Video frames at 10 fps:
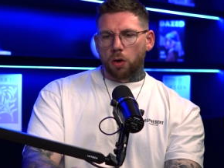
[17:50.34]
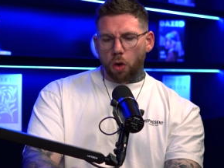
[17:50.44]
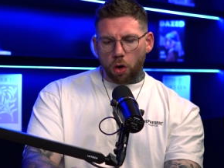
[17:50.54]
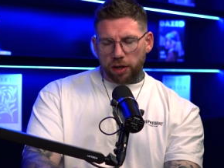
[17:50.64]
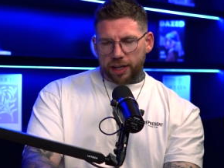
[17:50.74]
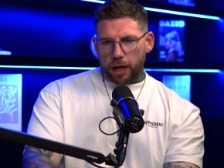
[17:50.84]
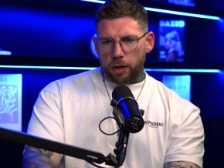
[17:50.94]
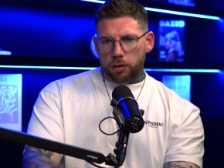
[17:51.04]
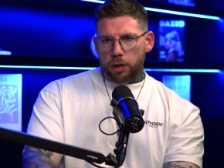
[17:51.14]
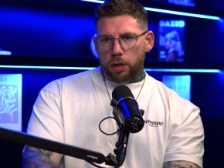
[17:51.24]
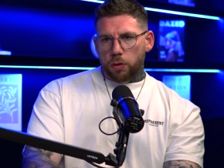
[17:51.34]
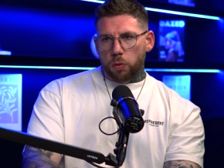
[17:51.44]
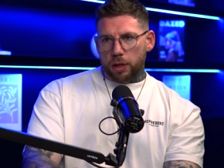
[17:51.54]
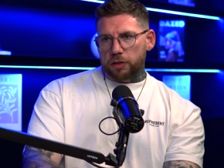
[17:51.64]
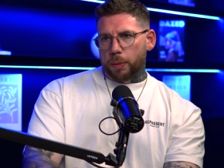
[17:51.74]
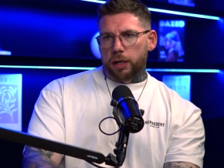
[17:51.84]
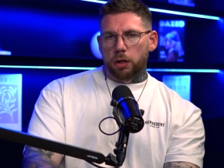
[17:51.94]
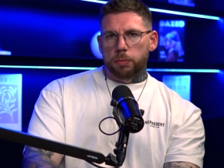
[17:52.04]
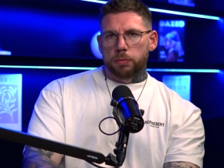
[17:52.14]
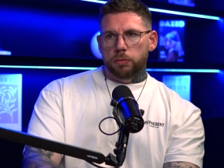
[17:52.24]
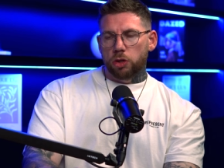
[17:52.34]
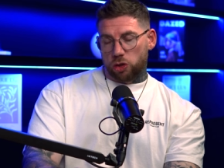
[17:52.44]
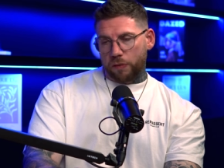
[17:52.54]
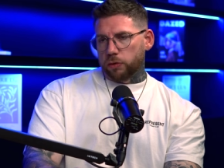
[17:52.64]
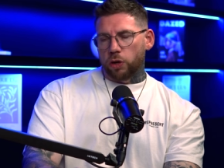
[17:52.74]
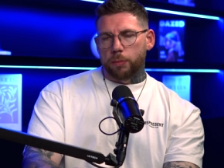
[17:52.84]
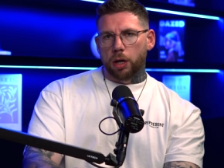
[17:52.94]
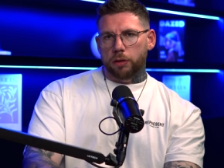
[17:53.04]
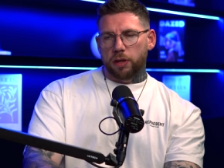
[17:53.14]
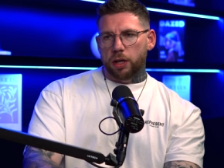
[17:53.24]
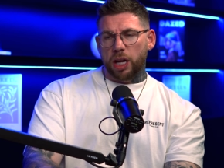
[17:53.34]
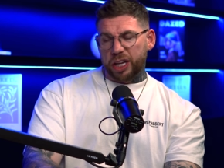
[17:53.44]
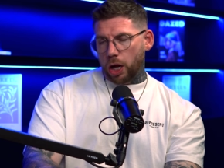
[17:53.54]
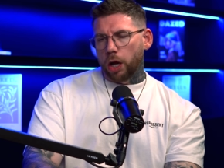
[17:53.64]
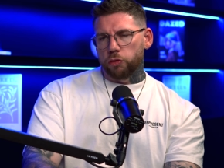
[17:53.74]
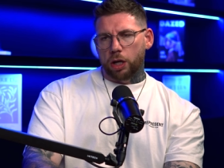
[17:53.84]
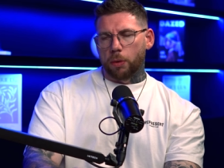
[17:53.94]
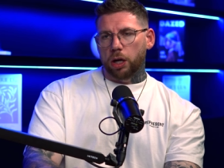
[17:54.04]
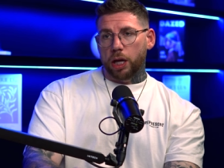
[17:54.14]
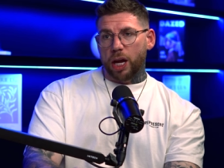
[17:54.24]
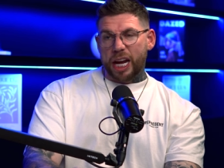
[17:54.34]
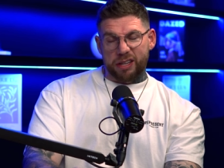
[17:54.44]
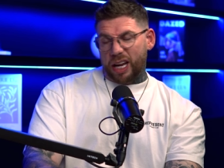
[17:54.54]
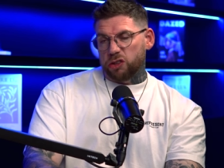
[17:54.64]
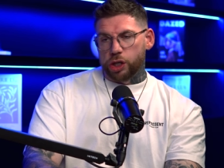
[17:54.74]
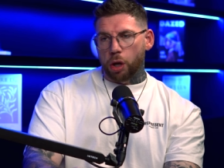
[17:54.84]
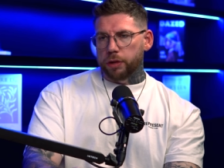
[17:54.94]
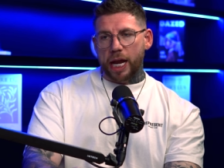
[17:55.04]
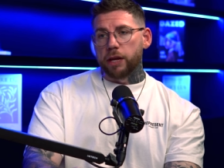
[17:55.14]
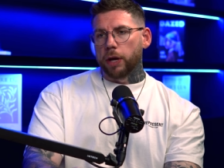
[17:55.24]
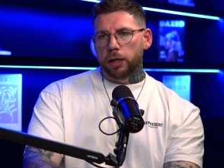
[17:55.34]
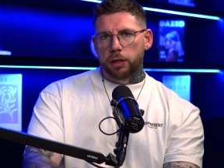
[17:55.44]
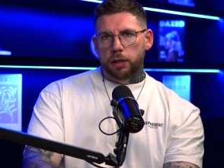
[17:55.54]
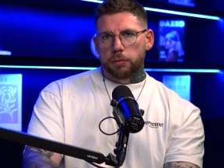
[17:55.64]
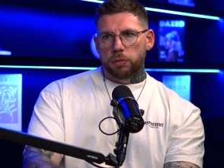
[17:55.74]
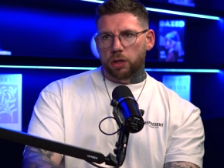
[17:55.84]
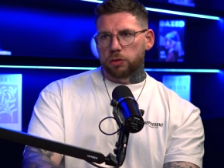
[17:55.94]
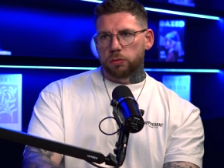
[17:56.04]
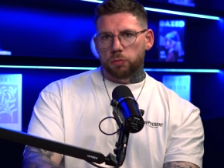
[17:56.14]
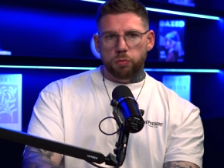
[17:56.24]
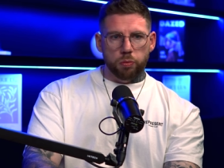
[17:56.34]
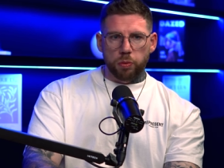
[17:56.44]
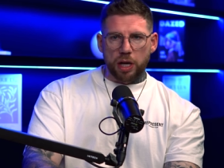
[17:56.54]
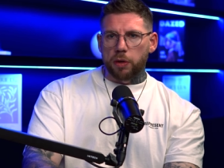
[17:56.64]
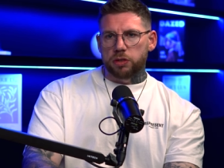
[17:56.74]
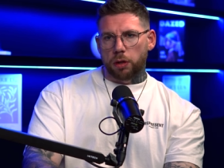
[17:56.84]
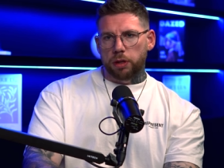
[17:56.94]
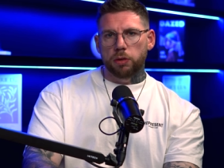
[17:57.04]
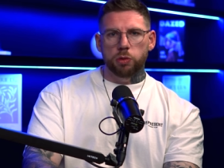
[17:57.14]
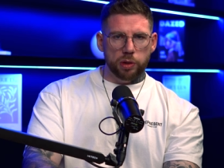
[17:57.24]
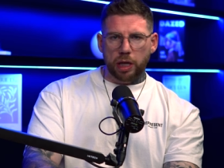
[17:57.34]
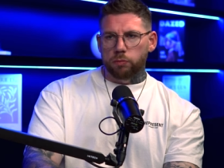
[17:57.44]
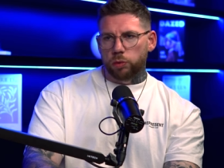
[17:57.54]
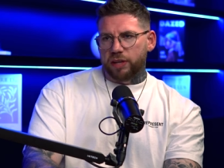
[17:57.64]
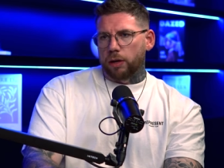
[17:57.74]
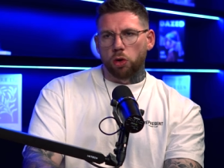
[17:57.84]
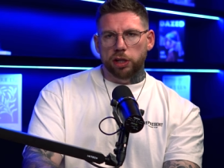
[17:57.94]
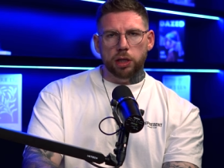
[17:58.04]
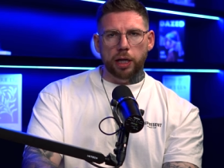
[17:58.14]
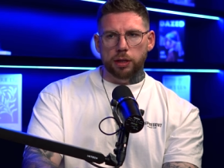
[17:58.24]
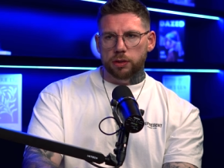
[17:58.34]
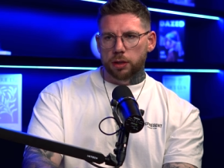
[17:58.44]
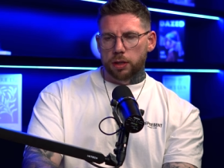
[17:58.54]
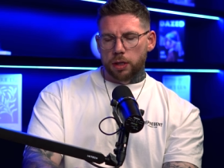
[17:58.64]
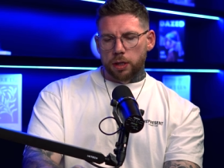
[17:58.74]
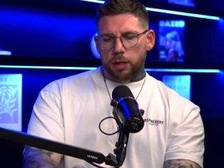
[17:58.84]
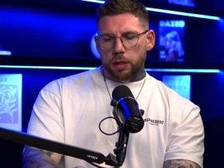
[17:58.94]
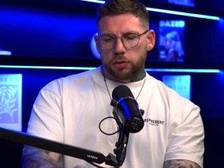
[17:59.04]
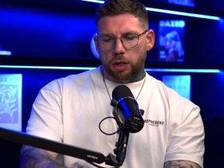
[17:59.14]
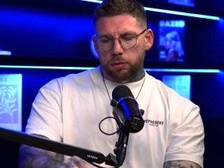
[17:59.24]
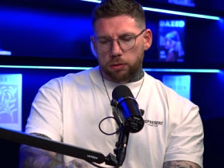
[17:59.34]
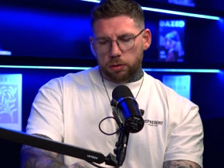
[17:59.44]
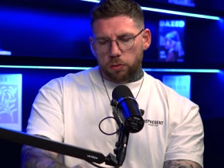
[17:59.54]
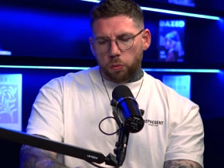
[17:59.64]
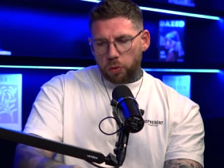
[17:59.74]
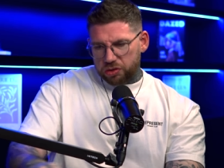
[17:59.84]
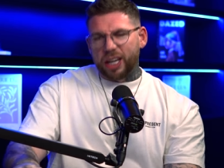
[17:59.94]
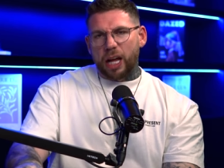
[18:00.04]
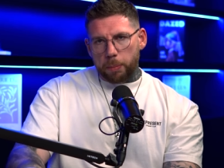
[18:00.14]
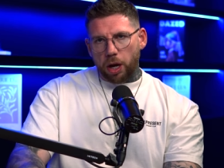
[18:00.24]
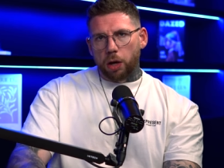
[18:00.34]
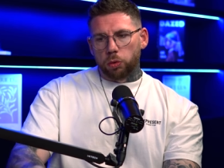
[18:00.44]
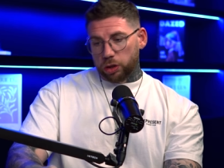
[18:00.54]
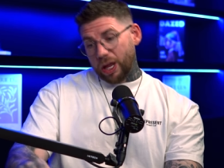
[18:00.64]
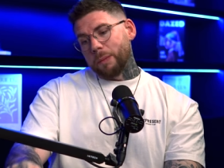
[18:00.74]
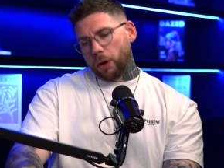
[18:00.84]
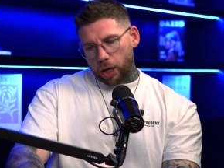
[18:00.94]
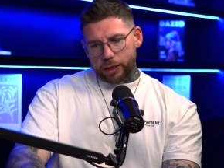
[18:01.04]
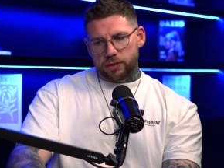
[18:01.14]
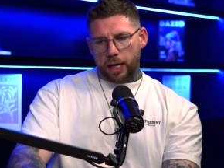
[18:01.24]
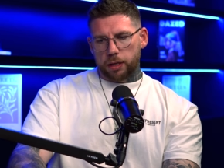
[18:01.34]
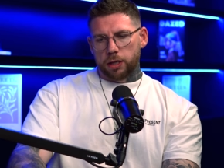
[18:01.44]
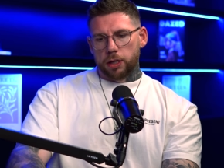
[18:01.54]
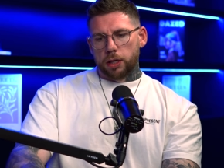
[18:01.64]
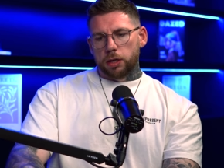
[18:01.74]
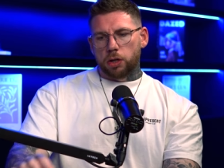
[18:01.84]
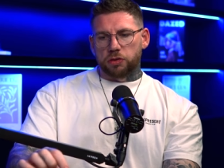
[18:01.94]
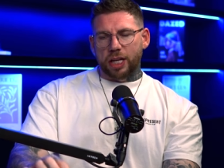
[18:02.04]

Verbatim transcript: Or you go, well, that's made up because you haven't trademarked it and you can't trademark it, and it's actually nothing anyway because we know it's nothing because we get we take all your clients. So we'll say that part. We'll do that part instead because